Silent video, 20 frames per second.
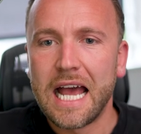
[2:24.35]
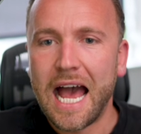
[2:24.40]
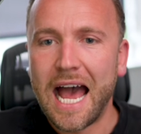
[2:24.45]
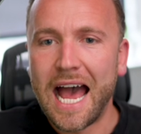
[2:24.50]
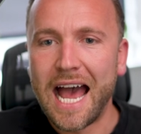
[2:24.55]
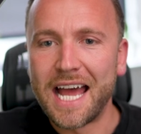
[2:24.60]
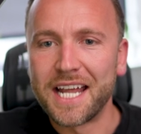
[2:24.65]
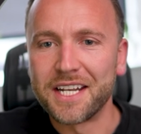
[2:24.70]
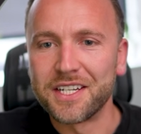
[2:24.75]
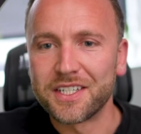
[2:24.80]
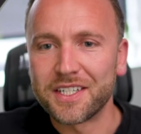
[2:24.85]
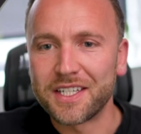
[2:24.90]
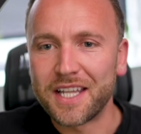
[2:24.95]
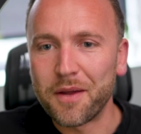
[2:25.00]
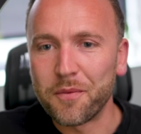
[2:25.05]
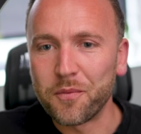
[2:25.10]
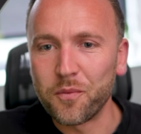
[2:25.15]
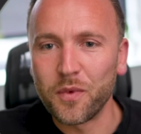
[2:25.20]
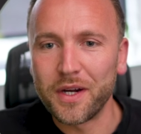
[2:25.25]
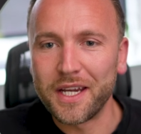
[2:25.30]
And
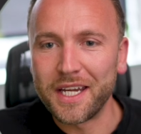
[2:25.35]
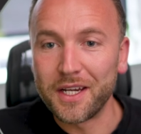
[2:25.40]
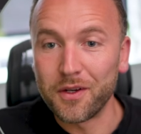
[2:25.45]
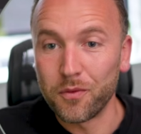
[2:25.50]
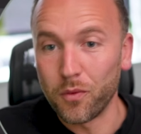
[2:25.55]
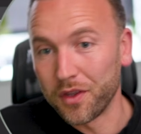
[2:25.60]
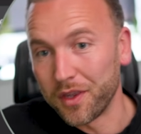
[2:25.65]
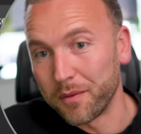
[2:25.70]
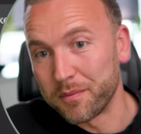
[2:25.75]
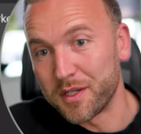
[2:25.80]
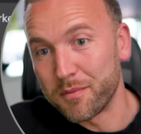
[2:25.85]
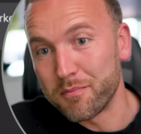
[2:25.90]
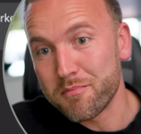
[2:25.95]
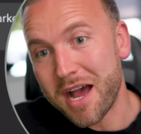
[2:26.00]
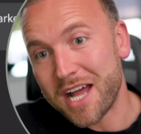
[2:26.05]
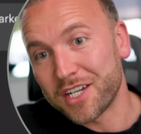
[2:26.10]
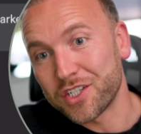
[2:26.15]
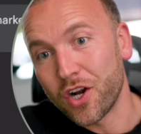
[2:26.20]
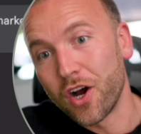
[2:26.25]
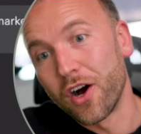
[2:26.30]
then we want them to
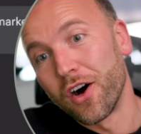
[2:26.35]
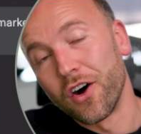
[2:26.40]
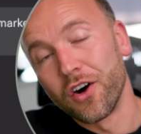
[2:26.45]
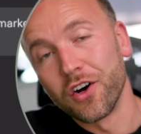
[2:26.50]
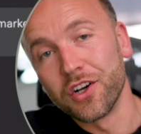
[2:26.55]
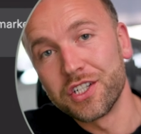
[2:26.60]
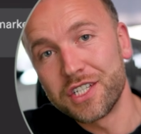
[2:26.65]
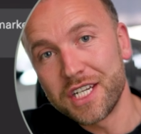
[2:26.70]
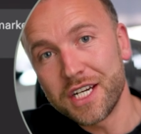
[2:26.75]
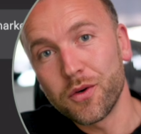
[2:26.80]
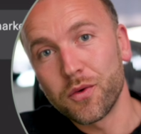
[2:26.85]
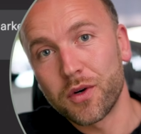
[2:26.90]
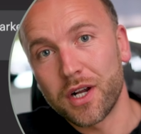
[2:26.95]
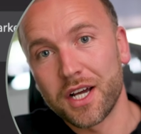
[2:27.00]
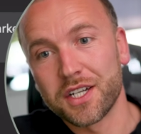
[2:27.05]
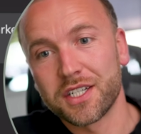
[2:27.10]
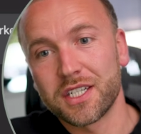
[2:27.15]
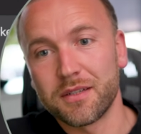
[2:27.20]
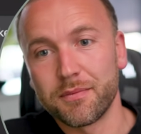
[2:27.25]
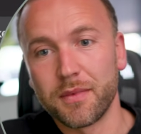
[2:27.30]
match our ideal
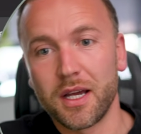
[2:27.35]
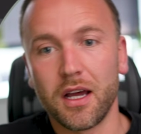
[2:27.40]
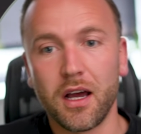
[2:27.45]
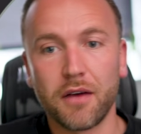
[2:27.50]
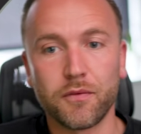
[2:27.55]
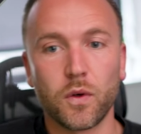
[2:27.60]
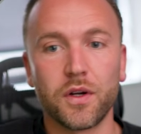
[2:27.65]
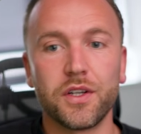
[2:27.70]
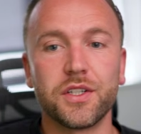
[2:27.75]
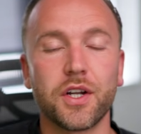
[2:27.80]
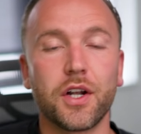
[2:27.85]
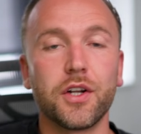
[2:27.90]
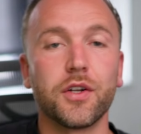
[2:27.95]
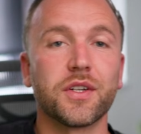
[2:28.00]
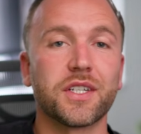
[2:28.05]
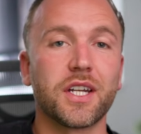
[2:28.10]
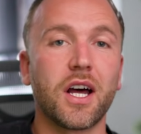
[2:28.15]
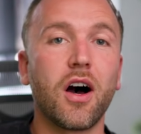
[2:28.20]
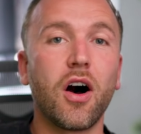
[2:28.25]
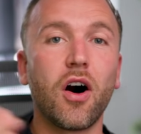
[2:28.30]
customer, otherwise known
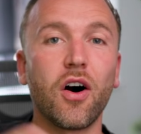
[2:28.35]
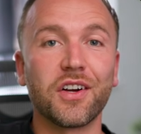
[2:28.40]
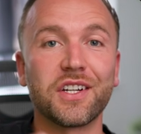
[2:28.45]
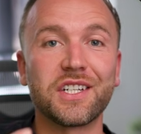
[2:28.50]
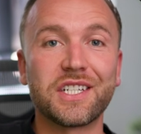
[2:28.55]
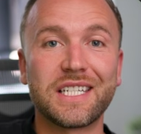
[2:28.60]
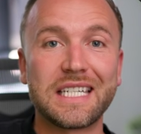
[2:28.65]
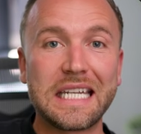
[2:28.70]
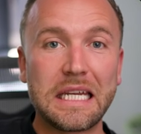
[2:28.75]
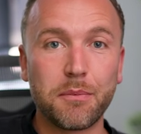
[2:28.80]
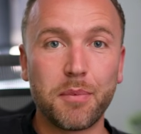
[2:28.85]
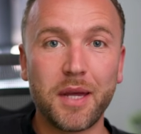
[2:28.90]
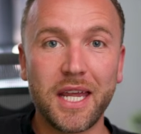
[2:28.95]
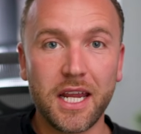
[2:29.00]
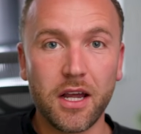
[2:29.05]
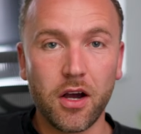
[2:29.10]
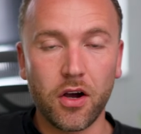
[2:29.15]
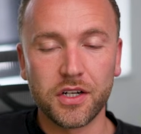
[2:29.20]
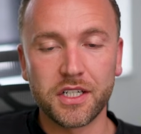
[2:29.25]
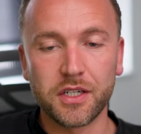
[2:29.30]
as our
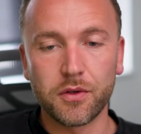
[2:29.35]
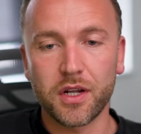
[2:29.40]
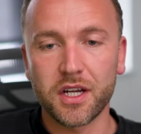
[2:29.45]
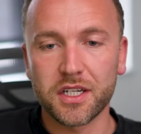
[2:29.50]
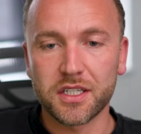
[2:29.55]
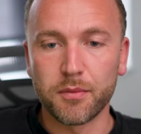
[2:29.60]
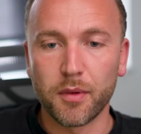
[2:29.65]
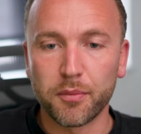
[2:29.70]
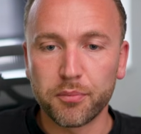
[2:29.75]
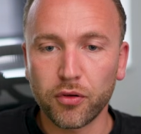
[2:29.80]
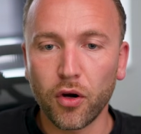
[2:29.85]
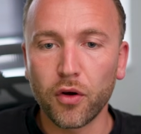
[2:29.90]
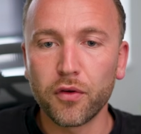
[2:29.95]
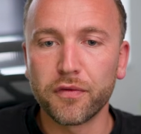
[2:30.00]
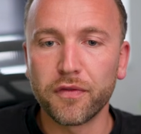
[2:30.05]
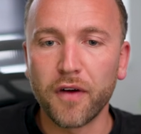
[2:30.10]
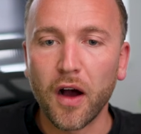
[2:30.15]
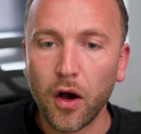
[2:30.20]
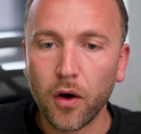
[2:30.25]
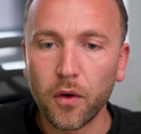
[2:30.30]
ICP, our ideal customer
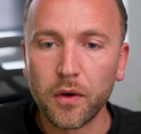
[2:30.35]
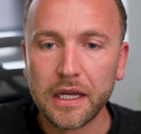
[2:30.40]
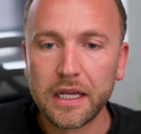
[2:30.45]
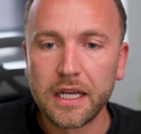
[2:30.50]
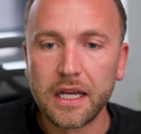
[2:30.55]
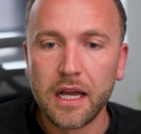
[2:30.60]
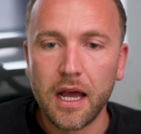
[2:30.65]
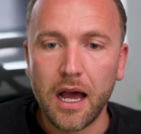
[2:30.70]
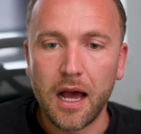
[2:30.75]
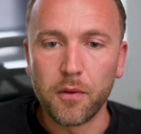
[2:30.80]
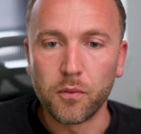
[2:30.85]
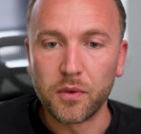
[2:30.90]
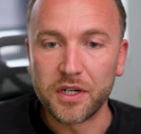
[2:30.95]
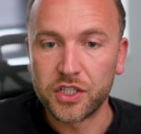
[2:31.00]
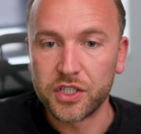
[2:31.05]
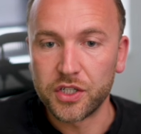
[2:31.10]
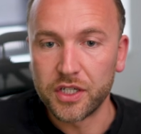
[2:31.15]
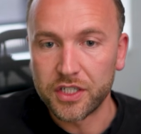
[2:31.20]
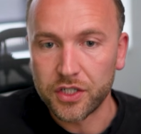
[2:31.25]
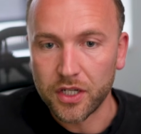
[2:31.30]
profile,
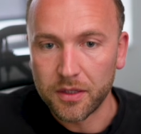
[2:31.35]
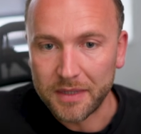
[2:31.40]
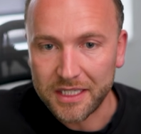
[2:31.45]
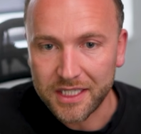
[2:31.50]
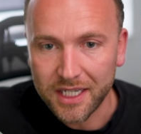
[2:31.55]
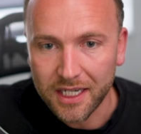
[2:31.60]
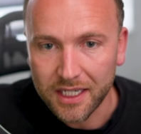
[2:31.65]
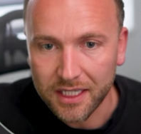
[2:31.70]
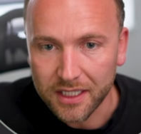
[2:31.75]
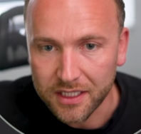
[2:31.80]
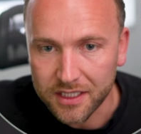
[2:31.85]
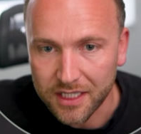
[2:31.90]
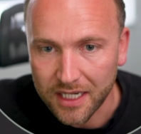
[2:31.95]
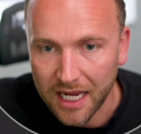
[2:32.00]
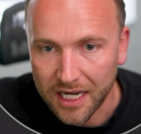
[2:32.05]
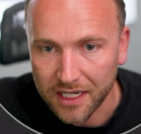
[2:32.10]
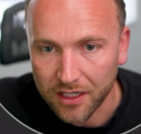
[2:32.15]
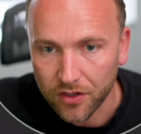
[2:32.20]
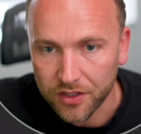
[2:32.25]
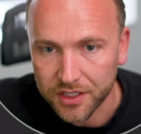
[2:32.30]
which is going to be taken, you see,
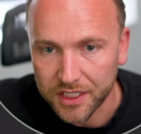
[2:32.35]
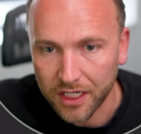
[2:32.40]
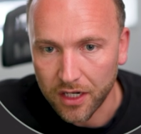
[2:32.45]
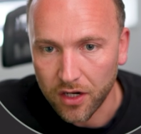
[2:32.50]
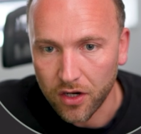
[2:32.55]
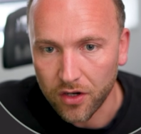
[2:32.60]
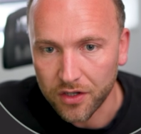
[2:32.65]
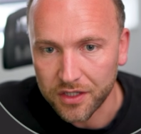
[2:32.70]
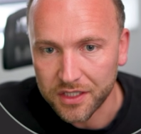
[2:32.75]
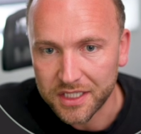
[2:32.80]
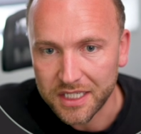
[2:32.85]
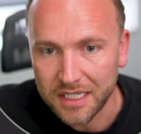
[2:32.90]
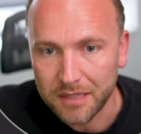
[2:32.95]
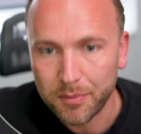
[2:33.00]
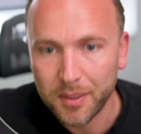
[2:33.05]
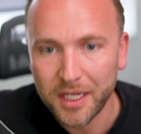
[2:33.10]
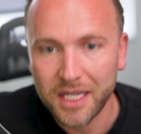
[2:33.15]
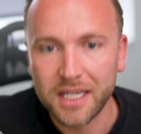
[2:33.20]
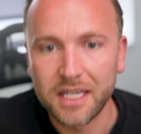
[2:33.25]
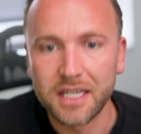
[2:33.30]
analyzing our
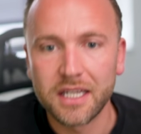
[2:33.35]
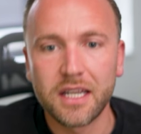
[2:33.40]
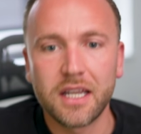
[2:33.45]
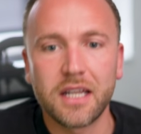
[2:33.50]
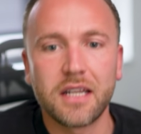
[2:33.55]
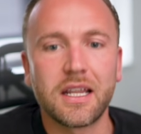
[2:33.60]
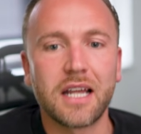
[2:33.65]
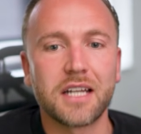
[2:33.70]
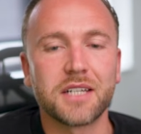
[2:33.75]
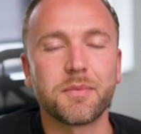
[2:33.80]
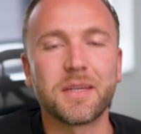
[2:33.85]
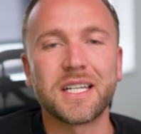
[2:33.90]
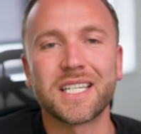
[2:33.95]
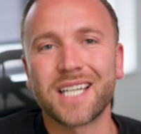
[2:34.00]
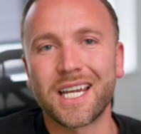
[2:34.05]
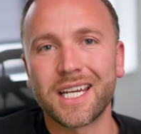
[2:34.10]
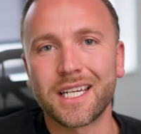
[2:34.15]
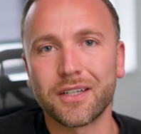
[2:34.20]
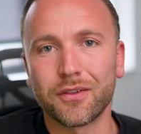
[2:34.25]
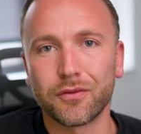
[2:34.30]
ICP. That's been
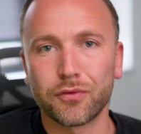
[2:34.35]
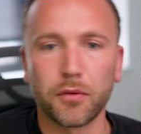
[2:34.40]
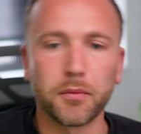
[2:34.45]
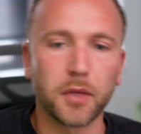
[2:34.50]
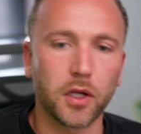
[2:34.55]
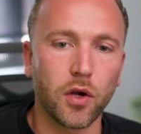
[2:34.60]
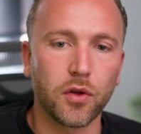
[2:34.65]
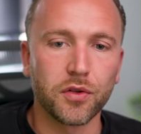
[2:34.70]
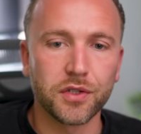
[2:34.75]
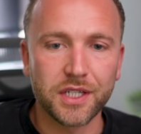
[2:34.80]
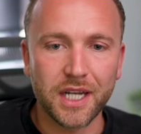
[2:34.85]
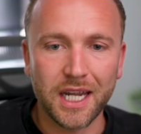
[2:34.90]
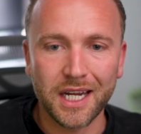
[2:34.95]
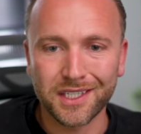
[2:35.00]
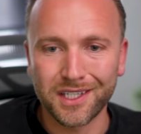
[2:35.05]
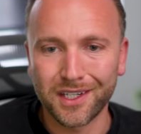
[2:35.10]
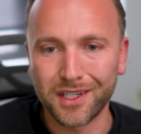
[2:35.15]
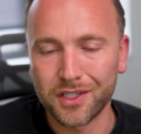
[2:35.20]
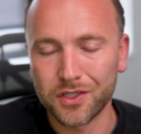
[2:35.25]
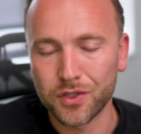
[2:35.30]
taken from the
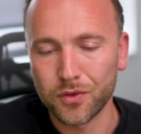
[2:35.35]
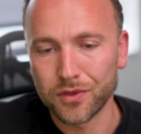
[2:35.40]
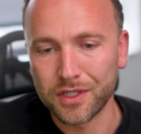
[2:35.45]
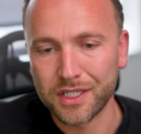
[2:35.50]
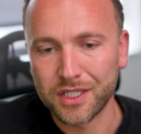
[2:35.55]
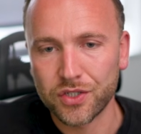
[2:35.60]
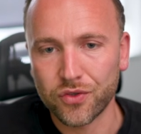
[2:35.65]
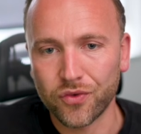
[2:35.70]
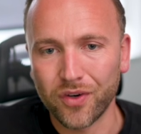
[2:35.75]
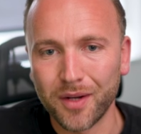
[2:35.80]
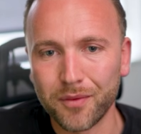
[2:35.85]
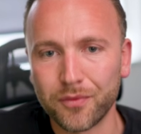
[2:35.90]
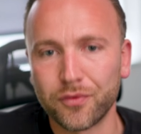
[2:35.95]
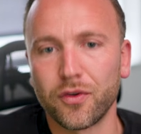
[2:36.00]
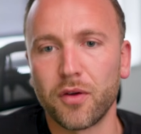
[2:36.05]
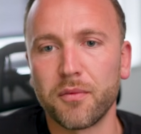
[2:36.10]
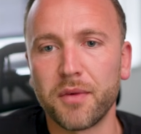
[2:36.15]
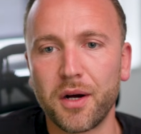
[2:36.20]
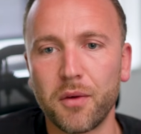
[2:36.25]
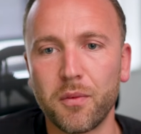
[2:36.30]
context that it's already scraped
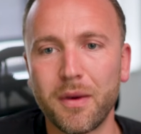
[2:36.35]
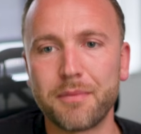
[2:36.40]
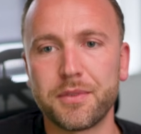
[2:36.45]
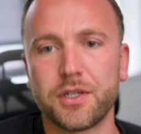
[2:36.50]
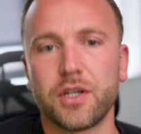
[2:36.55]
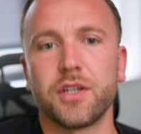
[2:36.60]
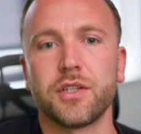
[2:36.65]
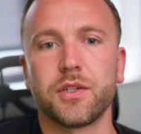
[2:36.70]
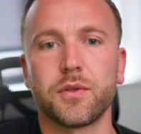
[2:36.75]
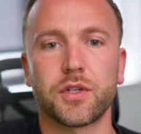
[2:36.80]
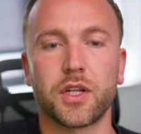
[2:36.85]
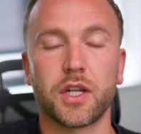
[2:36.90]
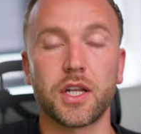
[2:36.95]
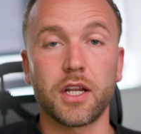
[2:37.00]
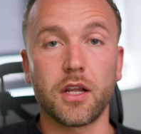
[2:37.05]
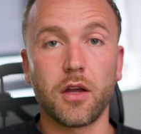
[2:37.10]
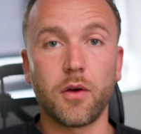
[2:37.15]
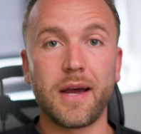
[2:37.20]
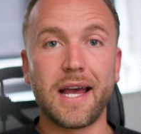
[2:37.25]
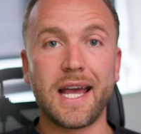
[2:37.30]
from our website. So it's going to
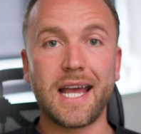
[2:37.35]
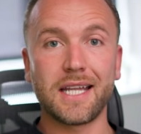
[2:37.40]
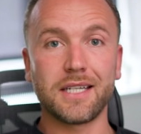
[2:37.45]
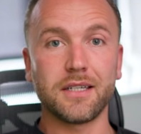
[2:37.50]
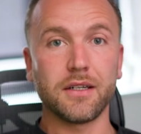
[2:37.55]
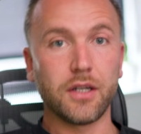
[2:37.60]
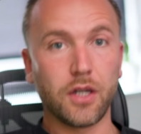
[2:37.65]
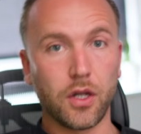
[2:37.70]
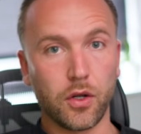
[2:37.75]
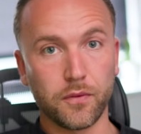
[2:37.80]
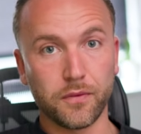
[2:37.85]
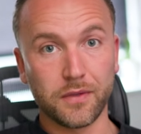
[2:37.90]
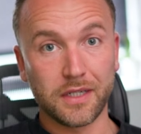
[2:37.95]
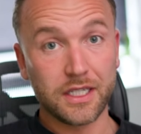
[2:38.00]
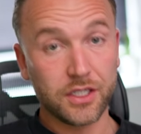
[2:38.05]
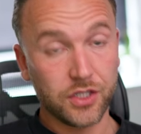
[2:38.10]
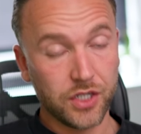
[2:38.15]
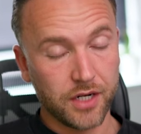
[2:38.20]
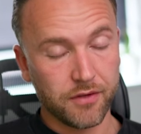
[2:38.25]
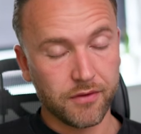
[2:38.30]
go ahead,
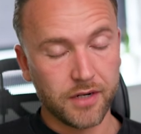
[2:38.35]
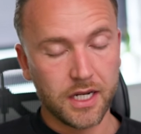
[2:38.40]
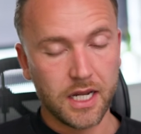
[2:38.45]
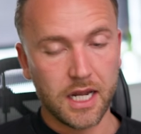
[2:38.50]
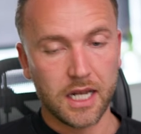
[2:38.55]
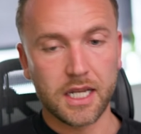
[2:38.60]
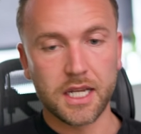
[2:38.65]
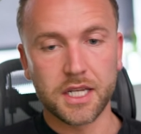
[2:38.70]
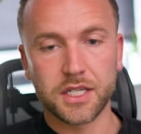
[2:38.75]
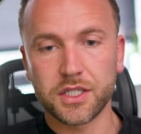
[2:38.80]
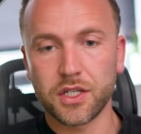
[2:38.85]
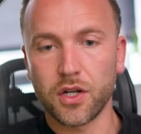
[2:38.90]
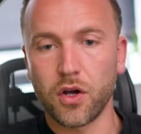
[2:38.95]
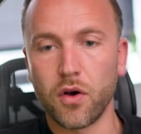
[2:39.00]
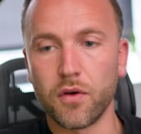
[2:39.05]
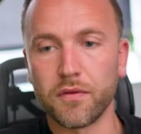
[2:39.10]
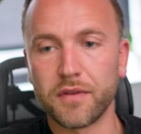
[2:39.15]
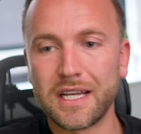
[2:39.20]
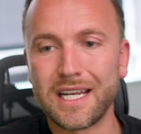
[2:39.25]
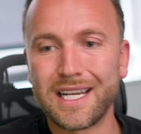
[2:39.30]
hopefully generate a list of